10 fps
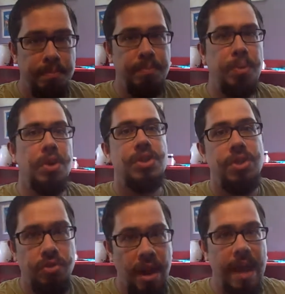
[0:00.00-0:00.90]
push
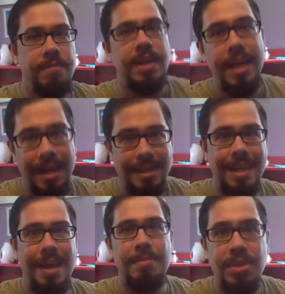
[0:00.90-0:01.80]
traffic into
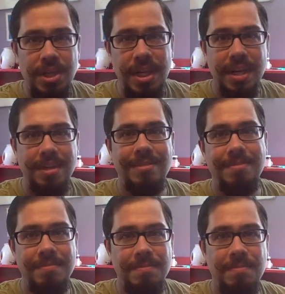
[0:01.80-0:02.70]
that machine.
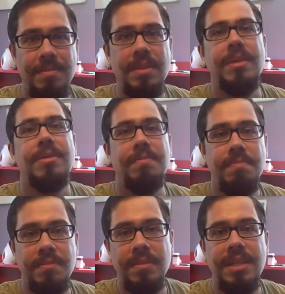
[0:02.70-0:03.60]

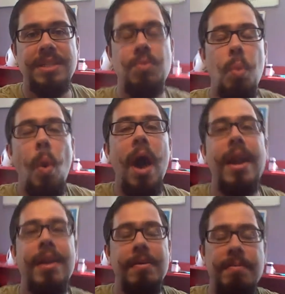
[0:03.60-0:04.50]
This is
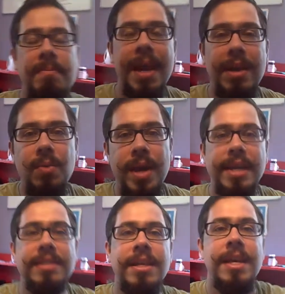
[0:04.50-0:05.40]
one of many
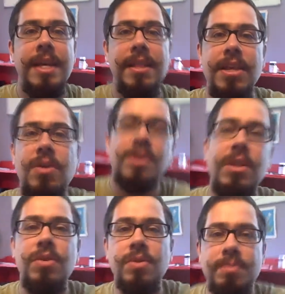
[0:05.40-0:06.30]
ways that you
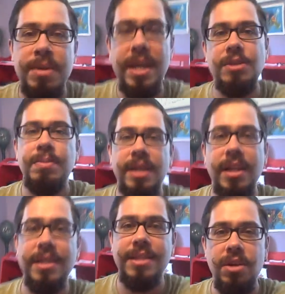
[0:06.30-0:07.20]
can use
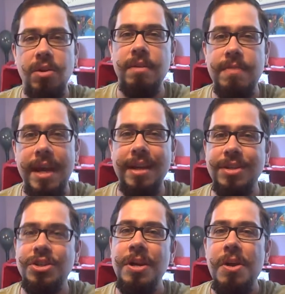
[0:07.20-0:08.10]
PHPlist to your
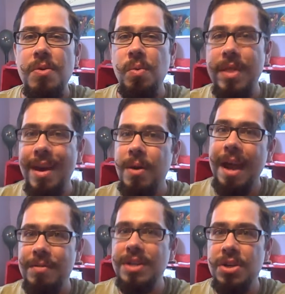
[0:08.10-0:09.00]
advantage without
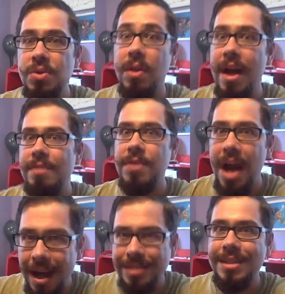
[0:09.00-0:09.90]
having to do a lot of
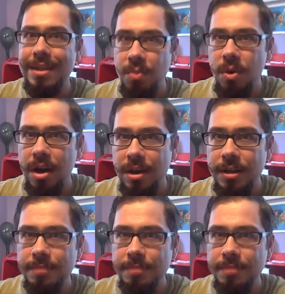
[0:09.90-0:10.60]
constant work.